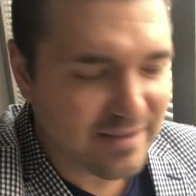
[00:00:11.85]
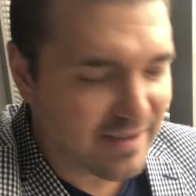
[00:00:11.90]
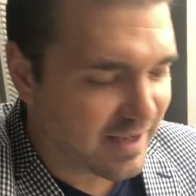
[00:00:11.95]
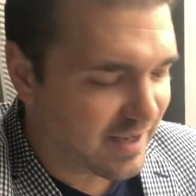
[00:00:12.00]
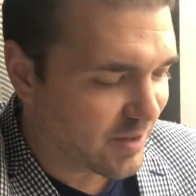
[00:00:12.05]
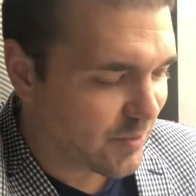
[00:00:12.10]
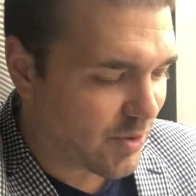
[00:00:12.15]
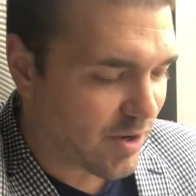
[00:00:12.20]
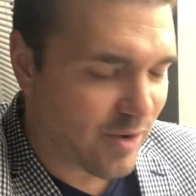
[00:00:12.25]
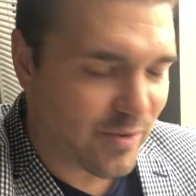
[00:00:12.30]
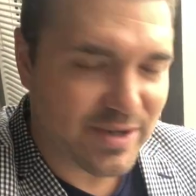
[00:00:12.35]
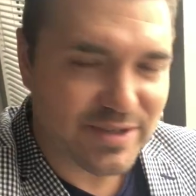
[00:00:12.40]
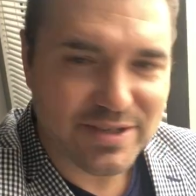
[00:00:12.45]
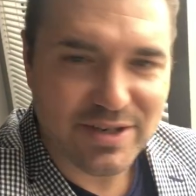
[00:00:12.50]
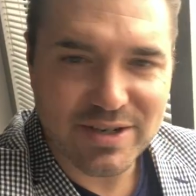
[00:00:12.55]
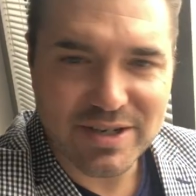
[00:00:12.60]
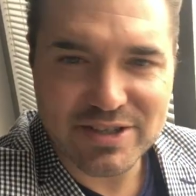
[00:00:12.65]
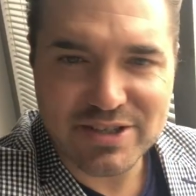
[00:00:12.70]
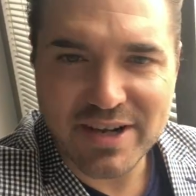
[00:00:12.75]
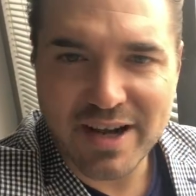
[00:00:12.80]
Uh, we're always
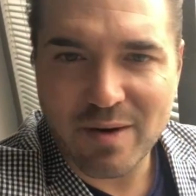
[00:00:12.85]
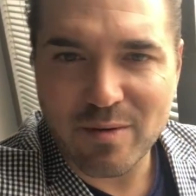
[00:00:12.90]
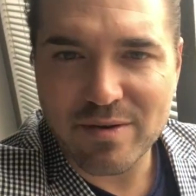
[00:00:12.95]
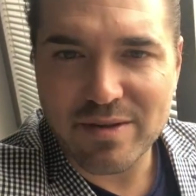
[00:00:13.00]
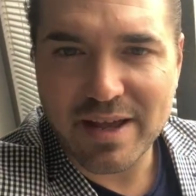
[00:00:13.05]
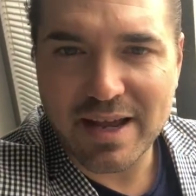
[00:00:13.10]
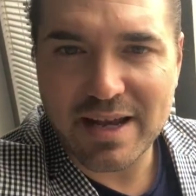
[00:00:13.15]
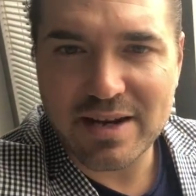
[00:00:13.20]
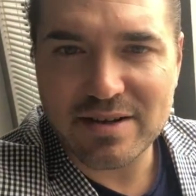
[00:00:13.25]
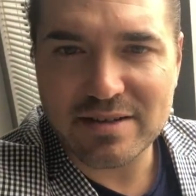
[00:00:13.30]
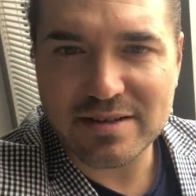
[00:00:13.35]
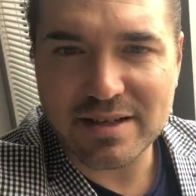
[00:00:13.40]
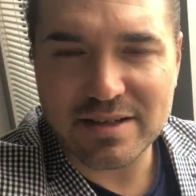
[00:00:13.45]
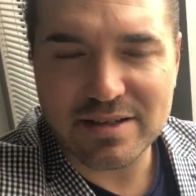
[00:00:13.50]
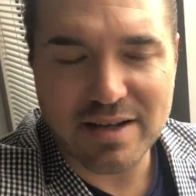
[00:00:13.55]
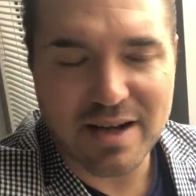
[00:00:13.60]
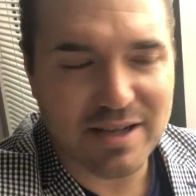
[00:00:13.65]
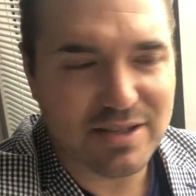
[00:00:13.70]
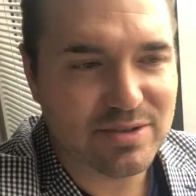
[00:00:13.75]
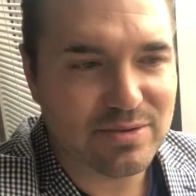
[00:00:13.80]
here to chat with agents. I
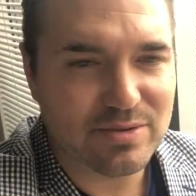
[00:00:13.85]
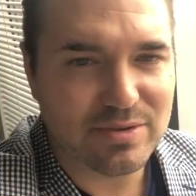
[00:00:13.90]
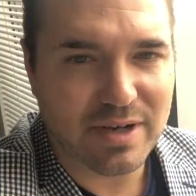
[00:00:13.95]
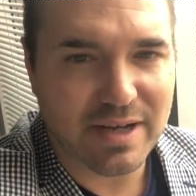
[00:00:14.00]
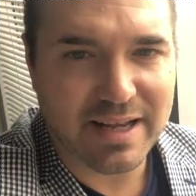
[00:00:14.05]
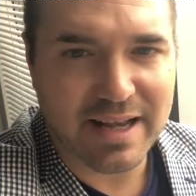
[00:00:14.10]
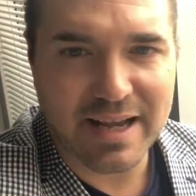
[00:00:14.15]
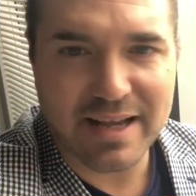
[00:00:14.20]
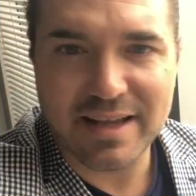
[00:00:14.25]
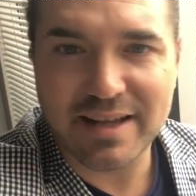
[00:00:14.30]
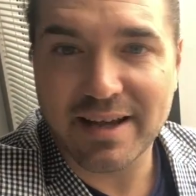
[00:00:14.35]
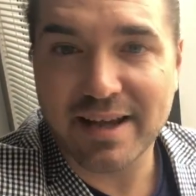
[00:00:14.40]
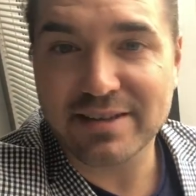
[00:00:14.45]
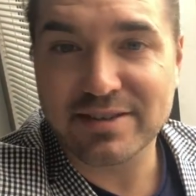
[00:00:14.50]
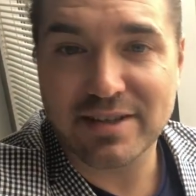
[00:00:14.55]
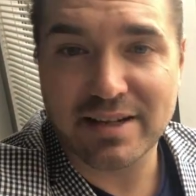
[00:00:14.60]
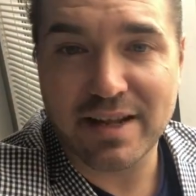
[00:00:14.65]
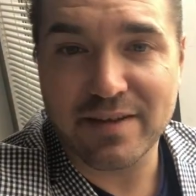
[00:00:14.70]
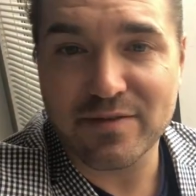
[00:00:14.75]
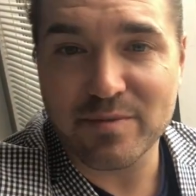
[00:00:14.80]
talked to a guy
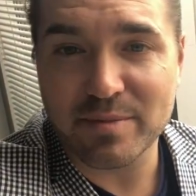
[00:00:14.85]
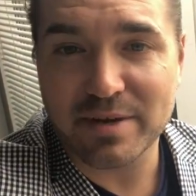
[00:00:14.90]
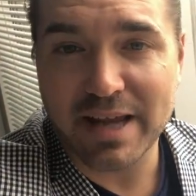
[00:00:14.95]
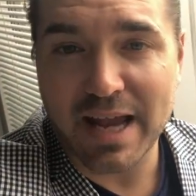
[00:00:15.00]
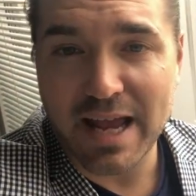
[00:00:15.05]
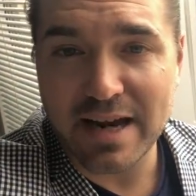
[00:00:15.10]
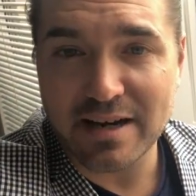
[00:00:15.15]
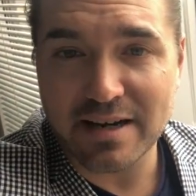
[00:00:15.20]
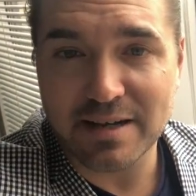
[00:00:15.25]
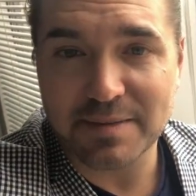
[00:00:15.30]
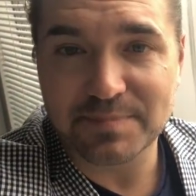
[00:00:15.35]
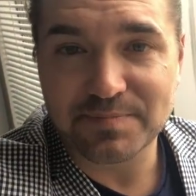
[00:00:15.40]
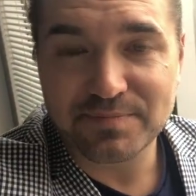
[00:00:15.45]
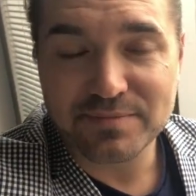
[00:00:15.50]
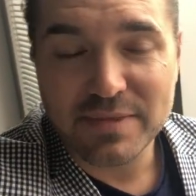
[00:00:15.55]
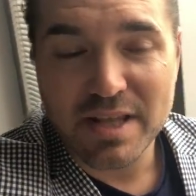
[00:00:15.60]
today from Canada.